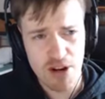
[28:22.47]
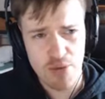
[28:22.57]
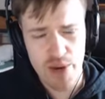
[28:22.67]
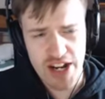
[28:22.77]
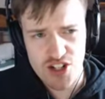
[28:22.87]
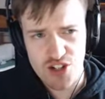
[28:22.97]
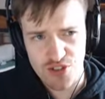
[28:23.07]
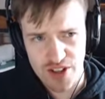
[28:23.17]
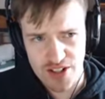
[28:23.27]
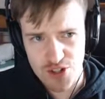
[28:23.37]
better range
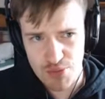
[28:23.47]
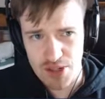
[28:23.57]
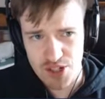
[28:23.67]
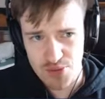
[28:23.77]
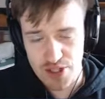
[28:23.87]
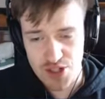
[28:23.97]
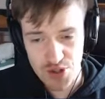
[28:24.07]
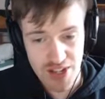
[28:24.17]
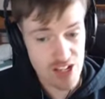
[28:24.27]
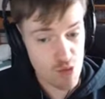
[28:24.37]
defense, admittedly,
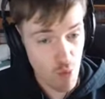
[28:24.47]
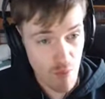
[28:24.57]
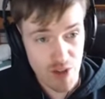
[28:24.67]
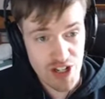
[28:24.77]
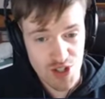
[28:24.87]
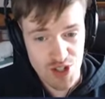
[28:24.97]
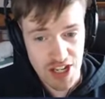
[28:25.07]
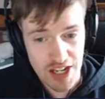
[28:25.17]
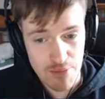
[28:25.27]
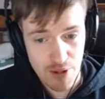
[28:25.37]
so that is one reason to
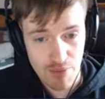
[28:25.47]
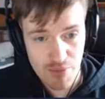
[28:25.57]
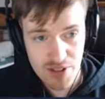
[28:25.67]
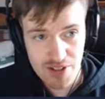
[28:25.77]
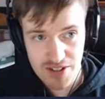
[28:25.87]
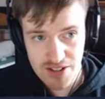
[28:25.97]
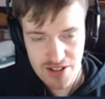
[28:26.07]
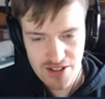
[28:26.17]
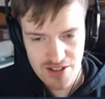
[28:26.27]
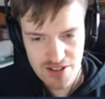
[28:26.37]
keep him.
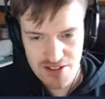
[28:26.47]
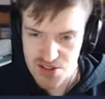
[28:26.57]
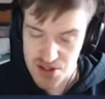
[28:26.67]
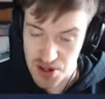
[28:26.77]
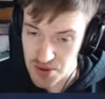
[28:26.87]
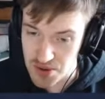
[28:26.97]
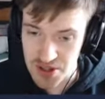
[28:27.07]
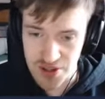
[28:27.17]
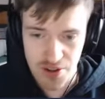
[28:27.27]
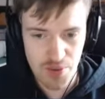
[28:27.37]
So,
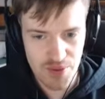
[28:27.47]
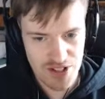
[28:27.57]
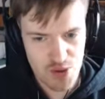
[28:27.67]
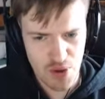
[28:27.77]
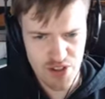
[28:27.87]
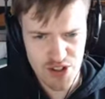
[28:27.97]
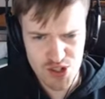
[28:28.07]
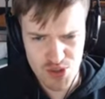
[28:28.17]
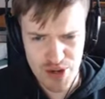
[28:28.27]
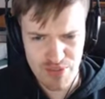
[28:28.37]
you know, 12 hours
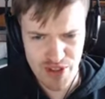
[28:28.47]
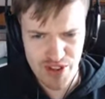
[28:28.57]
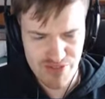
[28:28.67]
stream then.